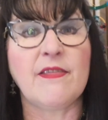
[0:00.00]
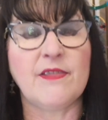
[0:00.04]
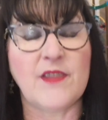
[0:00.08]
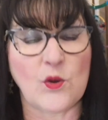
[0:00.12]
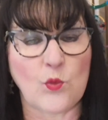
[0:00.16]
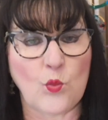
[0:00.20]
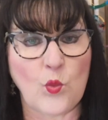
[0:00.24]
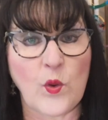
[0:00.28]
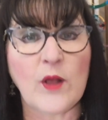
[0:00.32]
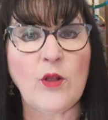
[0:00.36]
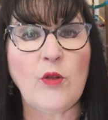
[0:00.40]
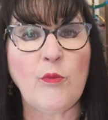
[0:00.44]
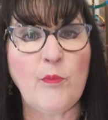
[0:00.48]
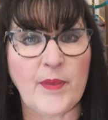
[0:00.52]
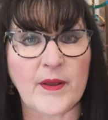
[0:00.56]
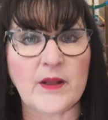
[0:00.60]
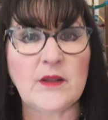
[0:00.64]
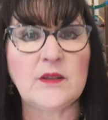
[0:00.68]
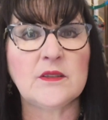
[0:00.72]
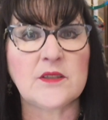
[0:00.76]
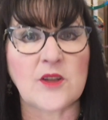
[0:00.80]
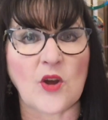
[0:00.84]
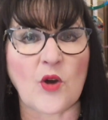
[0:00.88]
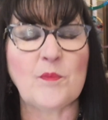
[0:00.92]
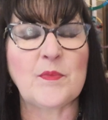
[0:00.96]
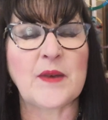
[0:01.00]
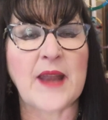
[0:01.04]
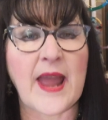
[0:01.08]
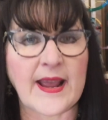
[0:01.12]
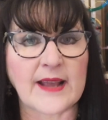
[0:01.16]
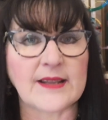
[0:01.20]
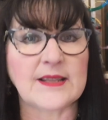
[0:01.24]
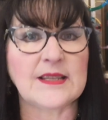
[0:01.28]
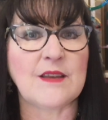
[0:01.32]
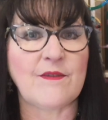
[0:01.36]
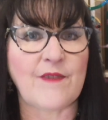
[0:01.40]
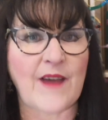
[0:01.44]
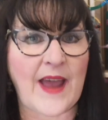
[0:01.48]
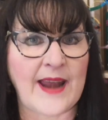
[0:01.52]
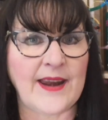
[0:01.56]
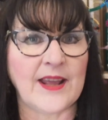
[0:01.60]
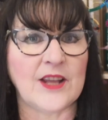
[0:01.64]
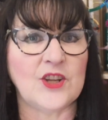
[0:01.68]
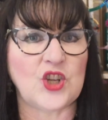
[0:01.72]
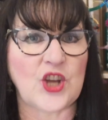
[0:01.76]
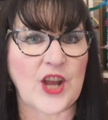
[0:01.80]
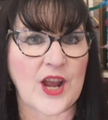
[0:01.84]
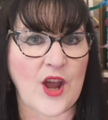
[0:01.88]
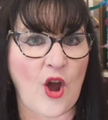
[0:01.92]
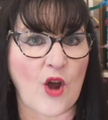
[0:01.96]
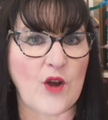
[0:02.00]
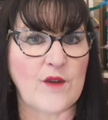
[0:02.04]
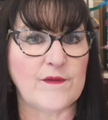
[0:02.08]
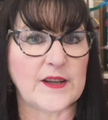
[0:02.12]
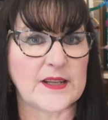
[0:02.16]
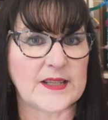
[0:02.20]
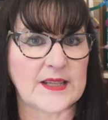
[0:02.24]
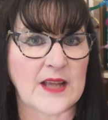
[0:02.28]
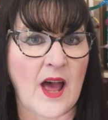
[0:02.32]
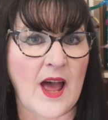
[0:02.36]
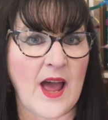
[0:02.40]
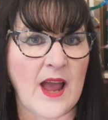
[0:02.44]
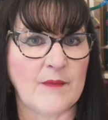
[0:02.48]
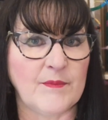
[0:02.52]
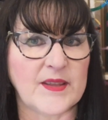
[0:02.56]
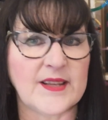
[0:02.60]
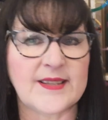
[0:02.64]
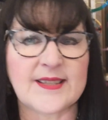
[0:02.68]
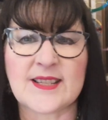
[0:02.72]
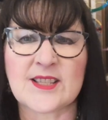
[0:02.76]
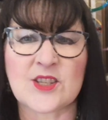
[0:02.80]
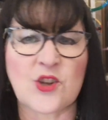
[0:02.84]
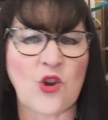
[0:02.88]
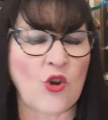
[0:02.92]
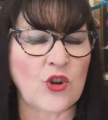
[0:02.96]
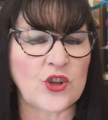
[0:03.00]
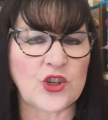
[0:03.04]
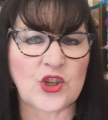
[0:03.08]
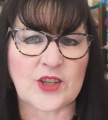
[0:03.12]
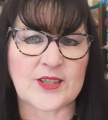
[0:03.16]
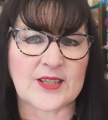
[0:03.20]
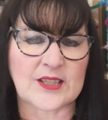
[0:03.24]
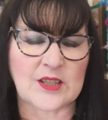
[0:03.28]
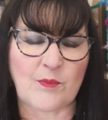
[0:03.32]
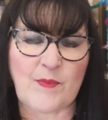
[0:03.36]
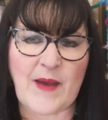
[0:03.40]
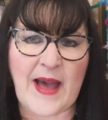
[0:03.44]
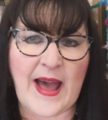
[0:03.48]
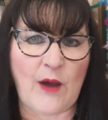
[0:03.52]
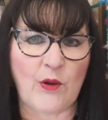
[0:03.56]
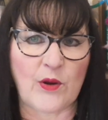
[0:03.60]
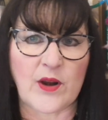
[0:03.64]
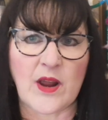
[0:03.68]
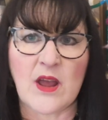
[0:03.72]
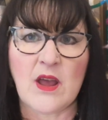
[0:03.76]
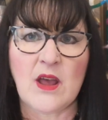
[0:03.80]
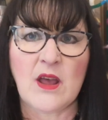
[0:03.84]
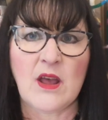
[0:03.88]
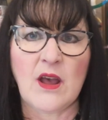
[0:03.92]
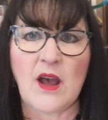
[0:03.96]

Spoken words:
that will build up negative energy over time. This is not just about,